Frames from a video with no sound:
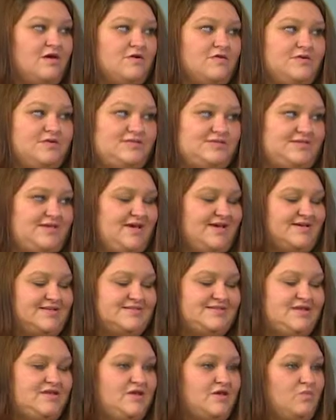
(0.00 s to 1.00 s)
Oh, it's
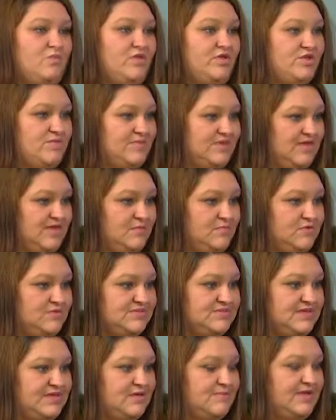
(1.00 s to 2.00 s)
yes. William King
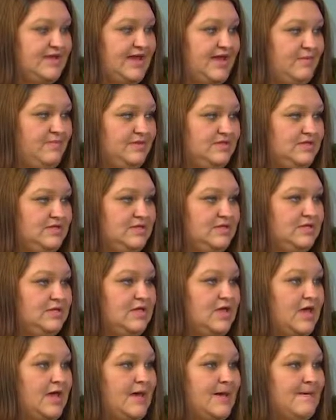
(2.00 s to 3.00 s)
Museum in
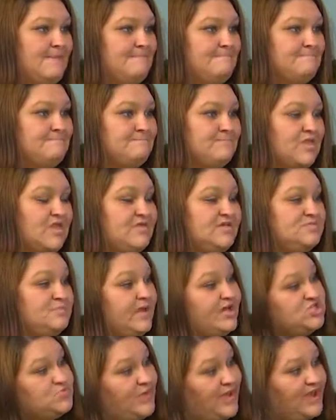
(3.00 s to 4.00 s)
Abingdon, the
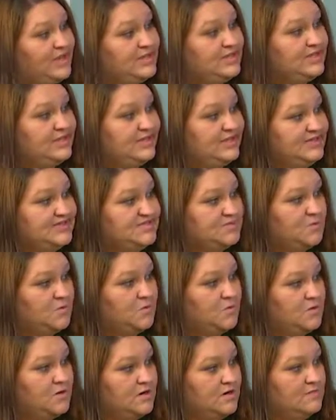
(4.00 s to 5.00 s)
Splash Pad in
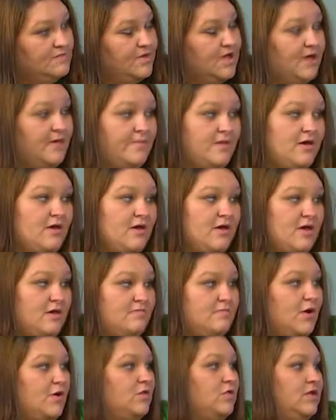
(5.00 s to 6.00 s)
Kingsport,
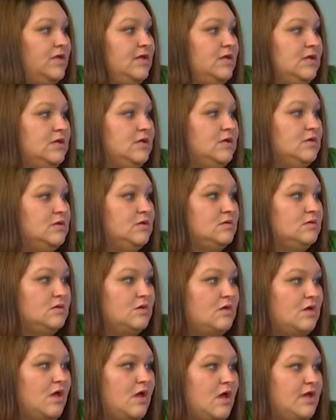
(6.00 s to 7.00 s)
putt-putt, bowling.
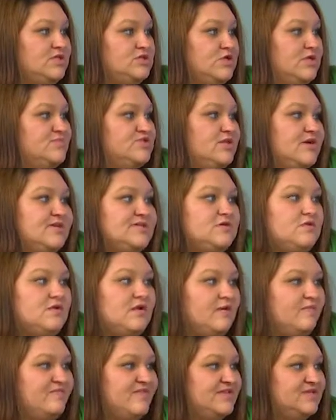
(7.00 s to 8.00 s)
Ice cream truck is going to
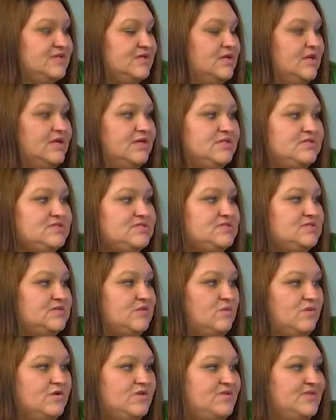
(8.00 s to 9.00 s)
come visit us,
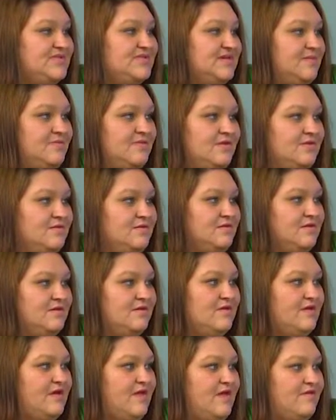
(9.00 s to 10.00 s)
so we're doing something
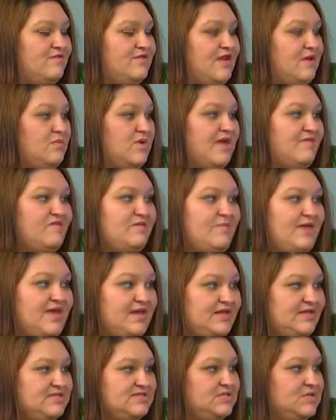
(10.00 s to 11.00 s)
every day. We're having a
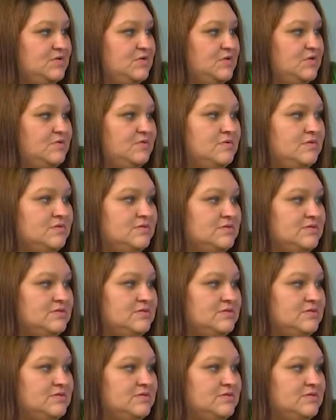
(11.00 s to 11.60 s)
petting zoo.